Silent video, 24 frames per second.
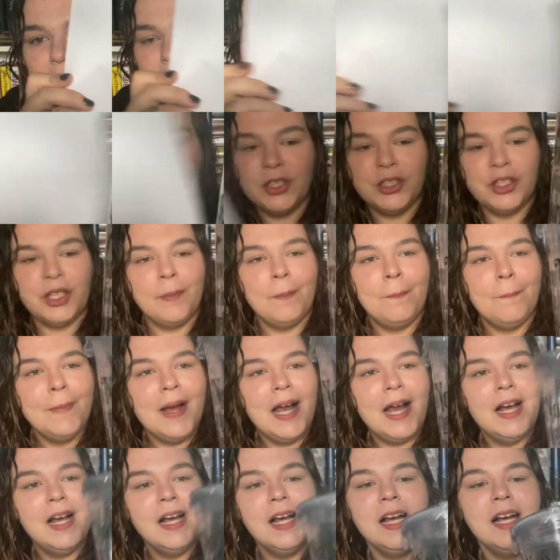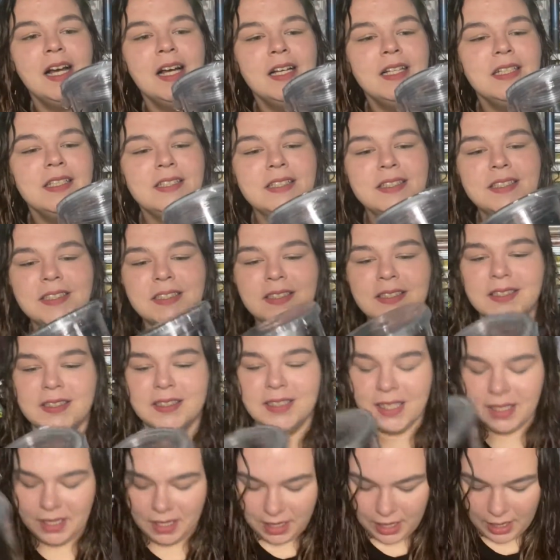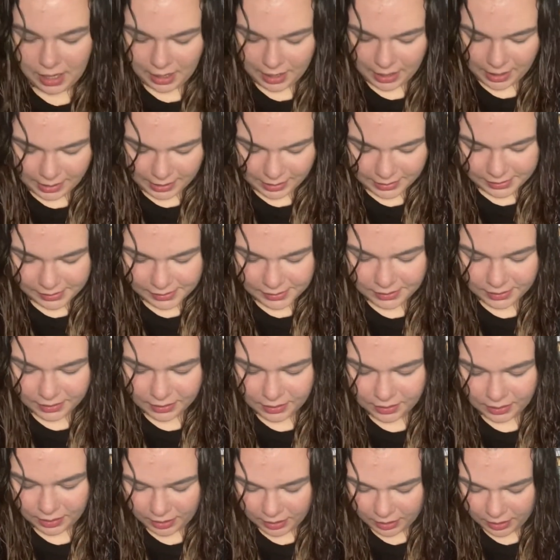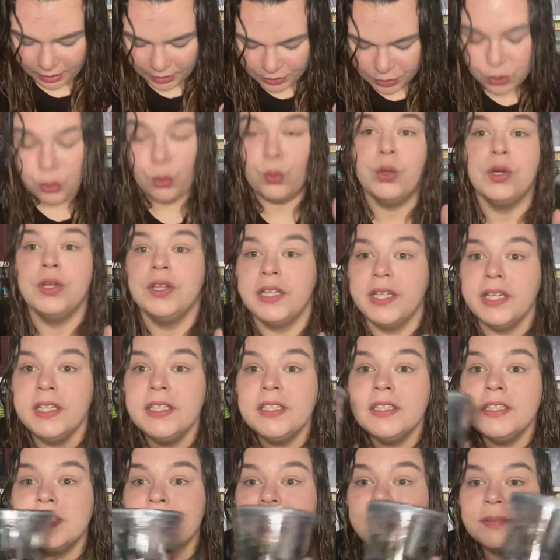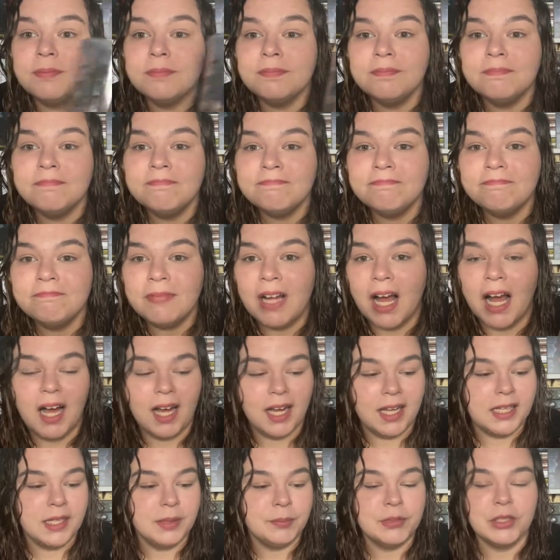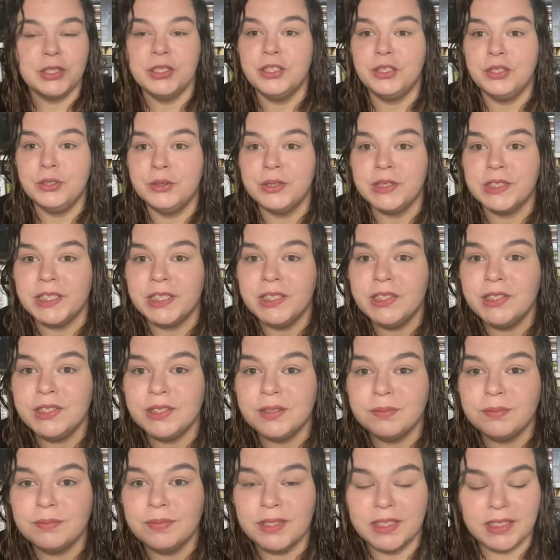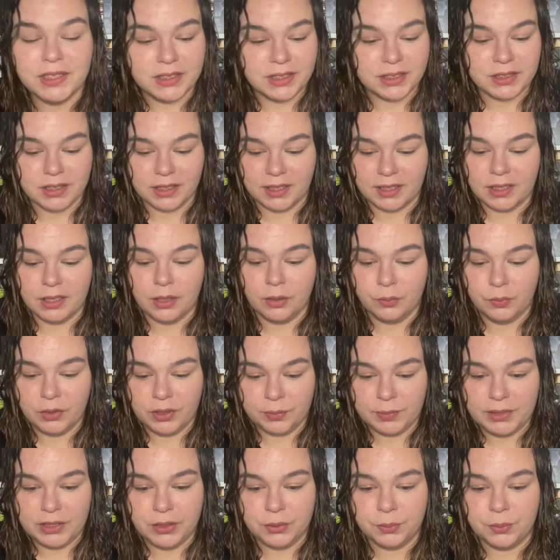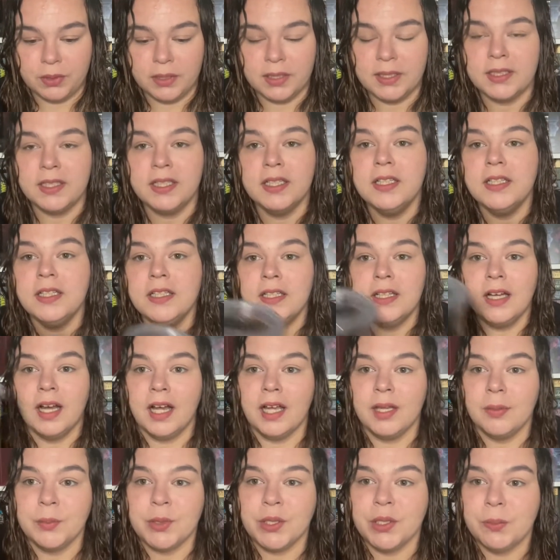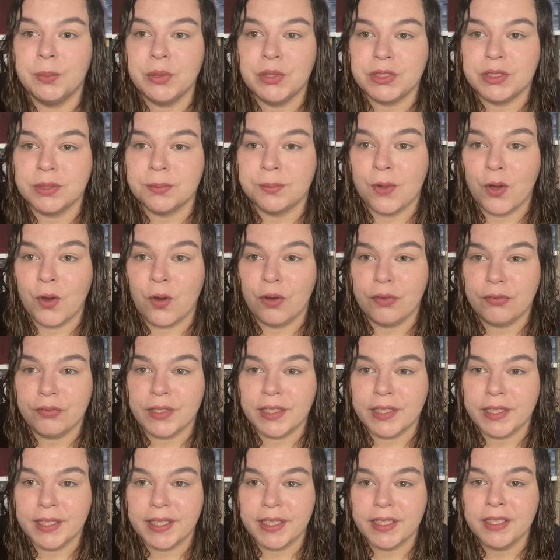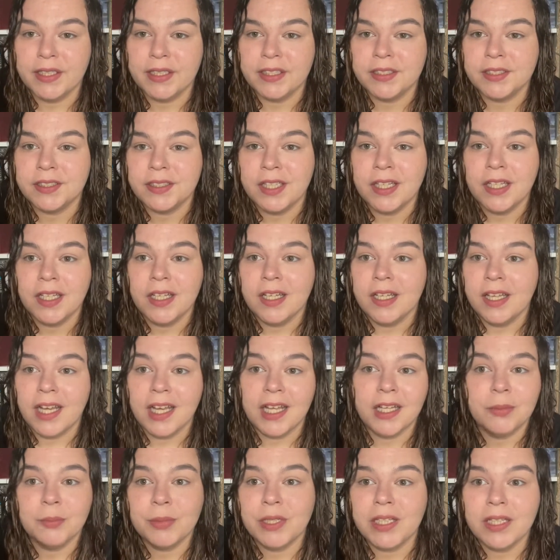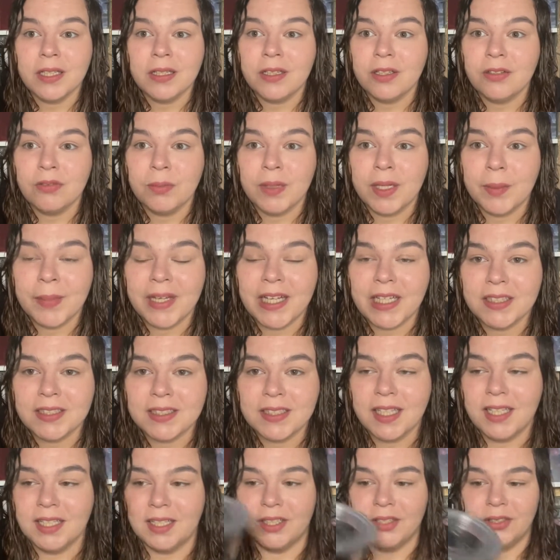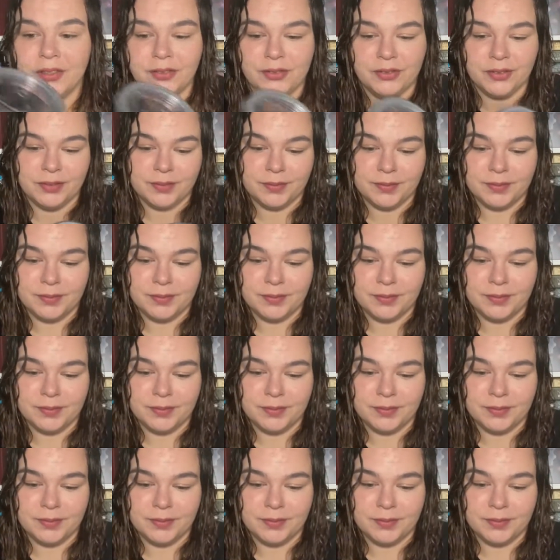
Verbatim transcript: Sarah J. Maas. I adore this. I am going to use this. This is going to come with me to work. I'm going to put some coffee in this. And I'm going to live my best life.